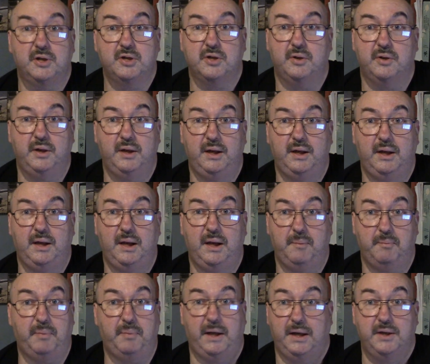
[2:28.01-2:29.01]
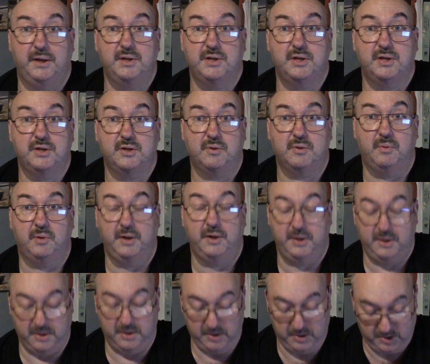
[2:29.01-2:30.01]
so it balances quite
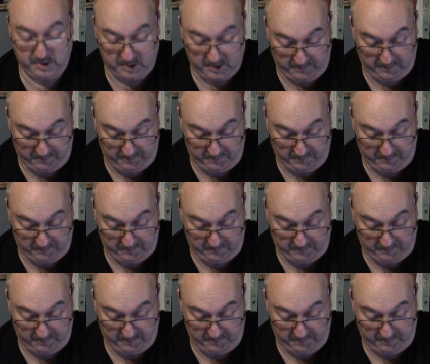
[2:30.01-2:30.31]
nicely.